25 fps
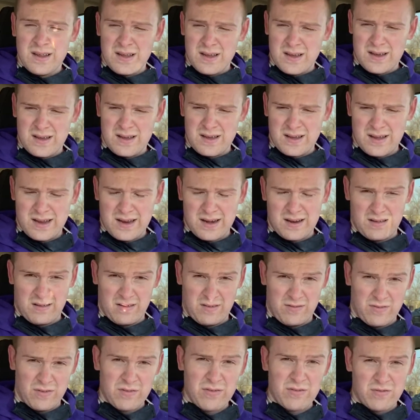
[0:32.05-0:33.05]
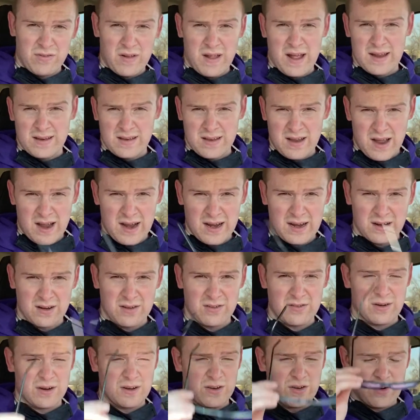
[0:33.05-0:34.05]
Uh, I had a flat tire,
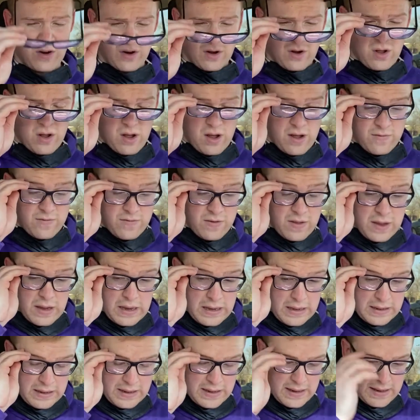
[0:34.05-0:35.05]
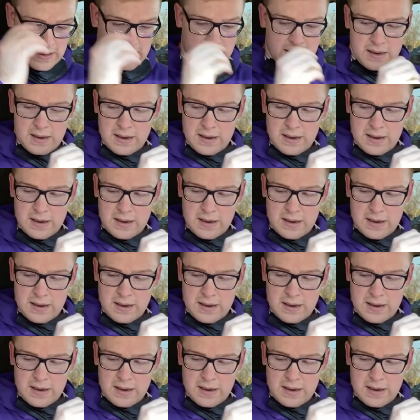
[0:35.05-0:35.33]
so I took it off, and uh,